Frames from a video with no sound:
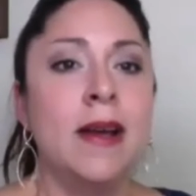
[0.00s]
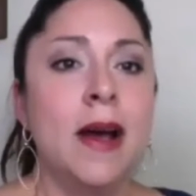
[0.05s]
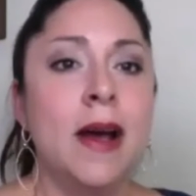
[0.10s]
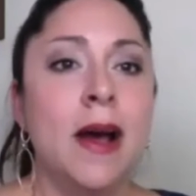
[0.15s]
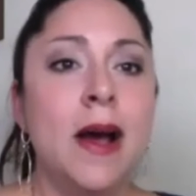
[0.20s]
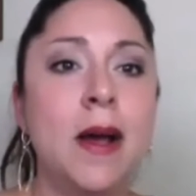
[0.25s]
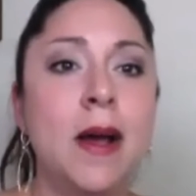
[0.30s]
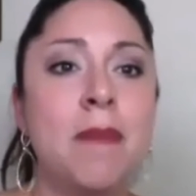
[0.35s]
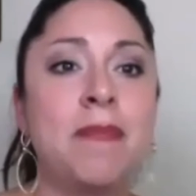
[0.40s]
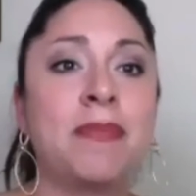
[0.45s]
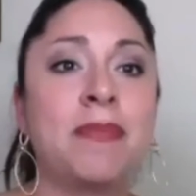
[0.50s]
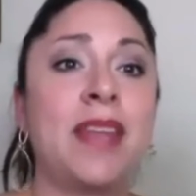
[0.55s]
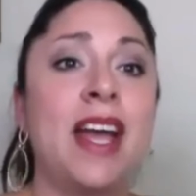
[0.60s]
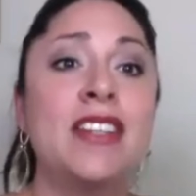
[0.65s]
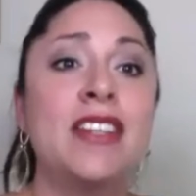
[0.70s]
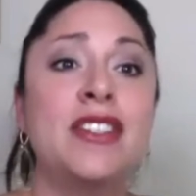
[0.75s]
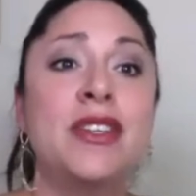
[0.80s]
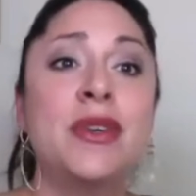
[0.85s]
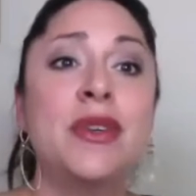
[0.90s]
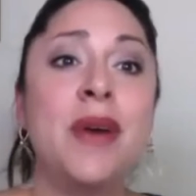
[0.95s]

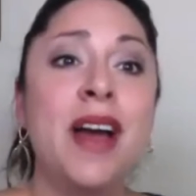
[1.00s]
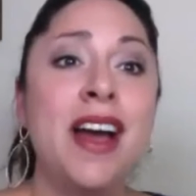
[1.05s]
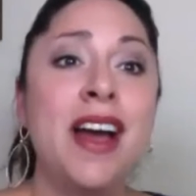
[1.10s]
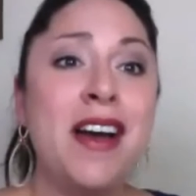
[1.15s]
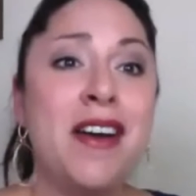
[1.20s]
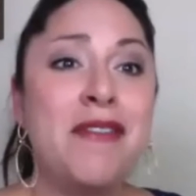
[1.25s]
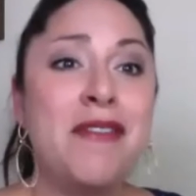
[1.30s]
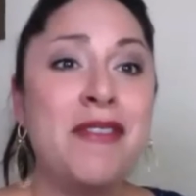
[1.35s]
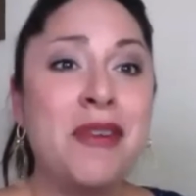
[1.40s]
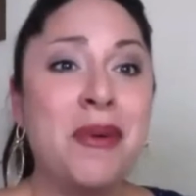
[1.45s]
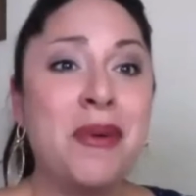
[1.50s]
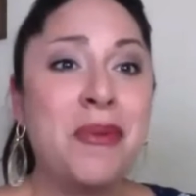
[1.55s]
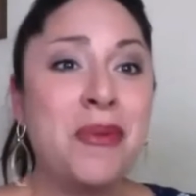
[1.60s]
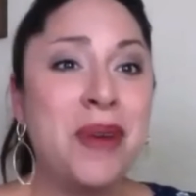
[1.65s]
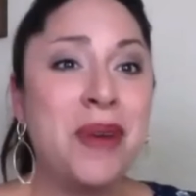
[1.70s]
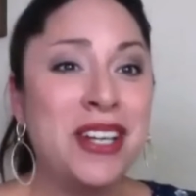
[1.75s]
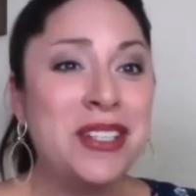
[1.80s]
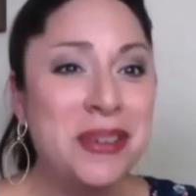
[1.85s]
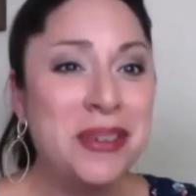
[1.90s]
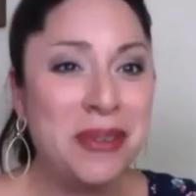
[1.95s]
I do have
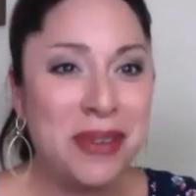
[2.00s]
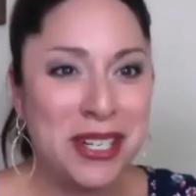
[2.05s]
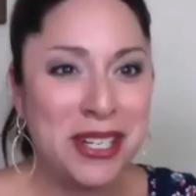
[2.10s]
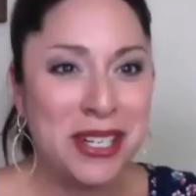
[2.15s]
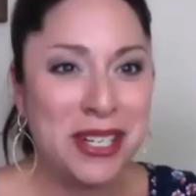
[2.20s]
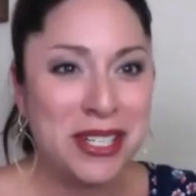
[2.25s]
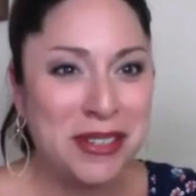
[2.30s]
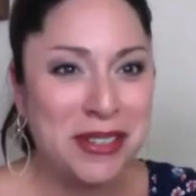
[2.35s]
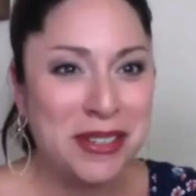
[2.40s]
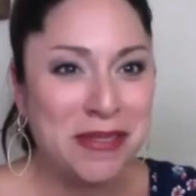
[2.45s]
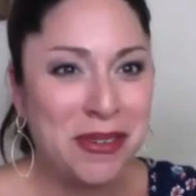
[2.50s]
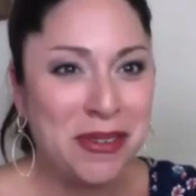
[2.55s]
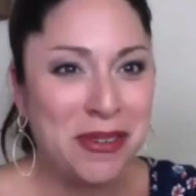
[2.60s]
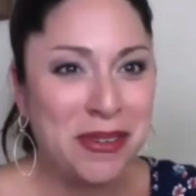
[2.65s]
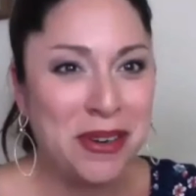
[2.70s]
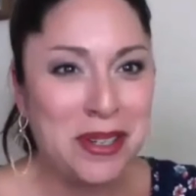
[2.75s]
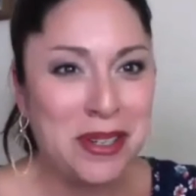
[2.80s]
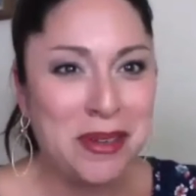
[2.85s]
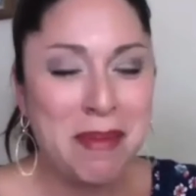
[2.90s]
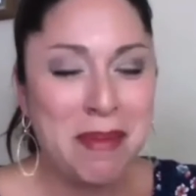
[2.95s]
one question
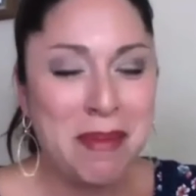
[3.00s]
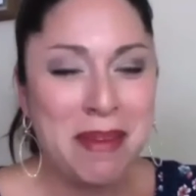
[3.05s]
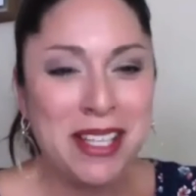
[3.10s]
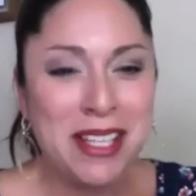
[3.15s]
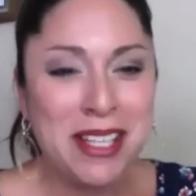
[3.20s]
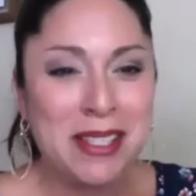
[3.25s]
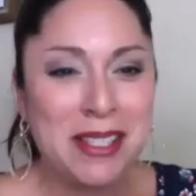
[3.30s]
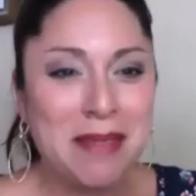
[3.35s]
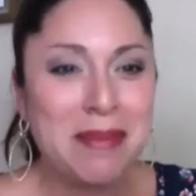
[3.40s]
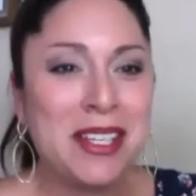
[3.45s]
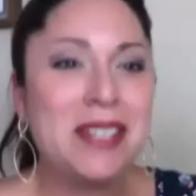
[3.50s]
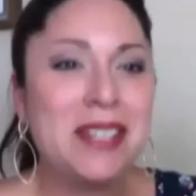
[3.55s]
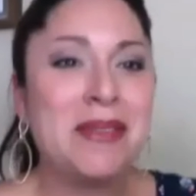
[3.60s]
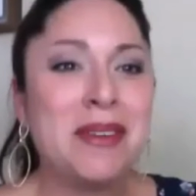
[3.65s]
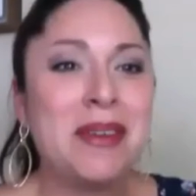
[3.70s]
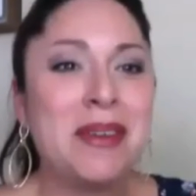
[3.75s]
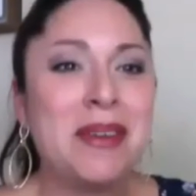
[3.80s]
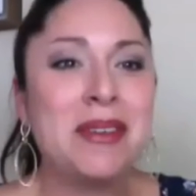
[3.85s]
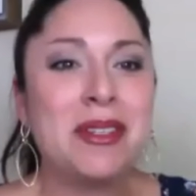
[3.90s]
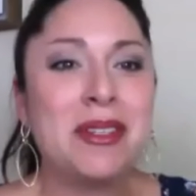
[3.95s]
for you about something
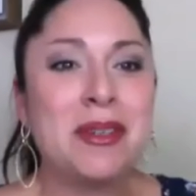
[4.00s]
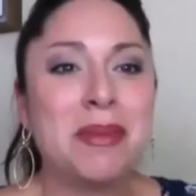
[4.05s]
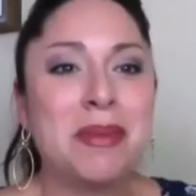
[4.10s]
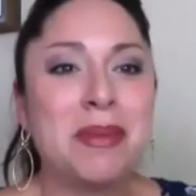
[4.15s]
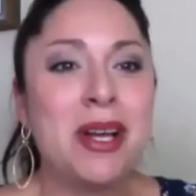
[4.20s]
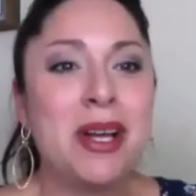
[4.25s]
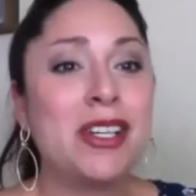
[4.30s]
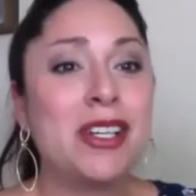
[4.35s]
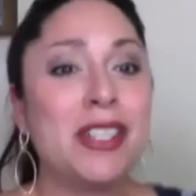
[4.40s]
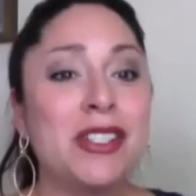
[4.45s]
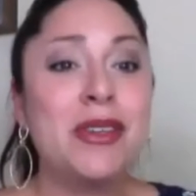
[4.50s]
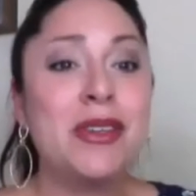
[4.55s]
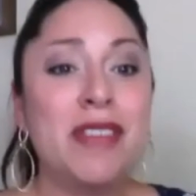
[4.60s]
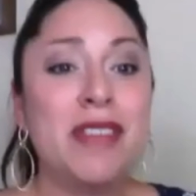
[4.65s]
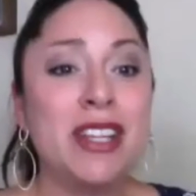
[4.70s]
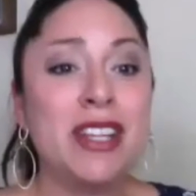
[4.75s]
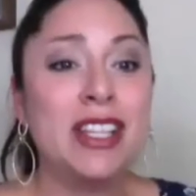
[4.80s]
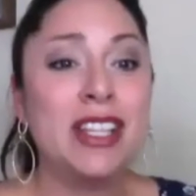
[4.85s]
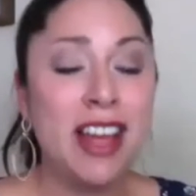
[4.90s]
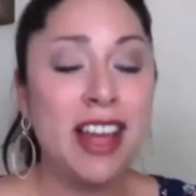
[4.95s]
you wrote in your blog, because you
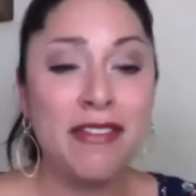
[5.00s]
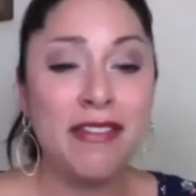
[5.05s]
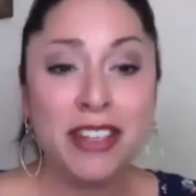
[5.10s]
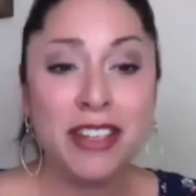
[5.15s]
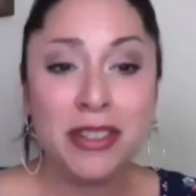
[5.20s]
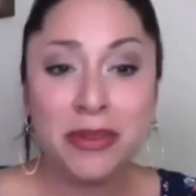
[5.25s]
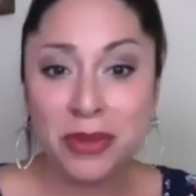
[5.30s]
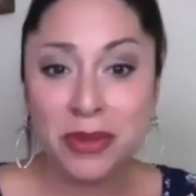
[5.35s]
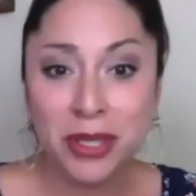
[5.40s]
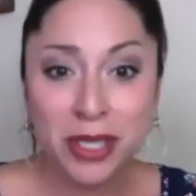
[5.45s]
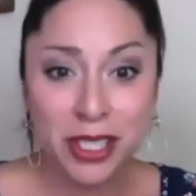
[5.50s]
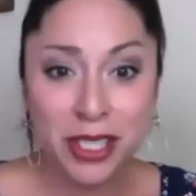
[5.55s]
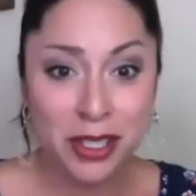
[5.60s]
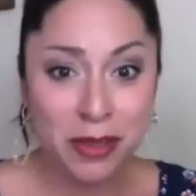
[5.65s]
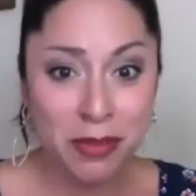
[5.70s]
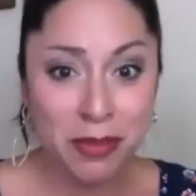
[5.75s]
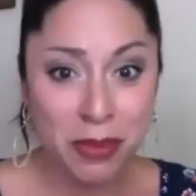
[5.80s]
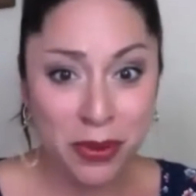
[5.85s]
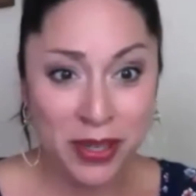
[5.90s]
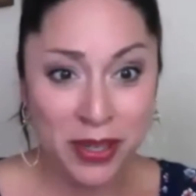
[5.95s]
have 11 really
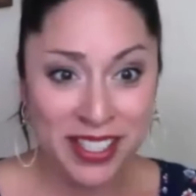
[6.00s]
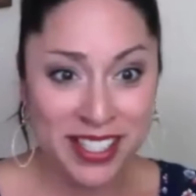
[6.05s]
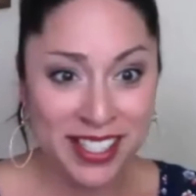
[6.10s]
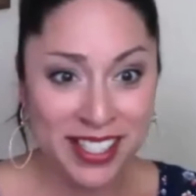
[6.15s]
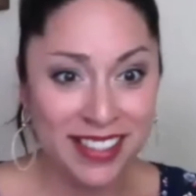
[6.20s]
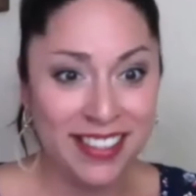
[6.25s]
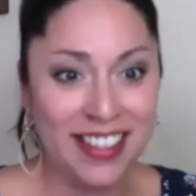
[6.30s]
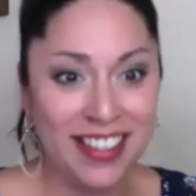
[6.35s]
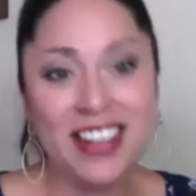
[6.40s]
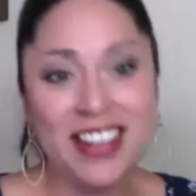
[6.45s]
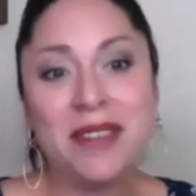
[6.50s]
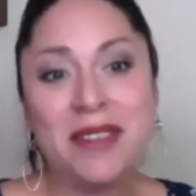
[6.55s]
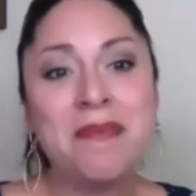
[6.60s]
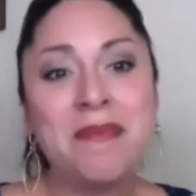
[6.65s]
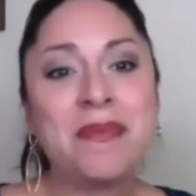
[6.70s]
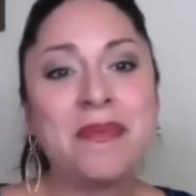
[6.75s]
good points in there.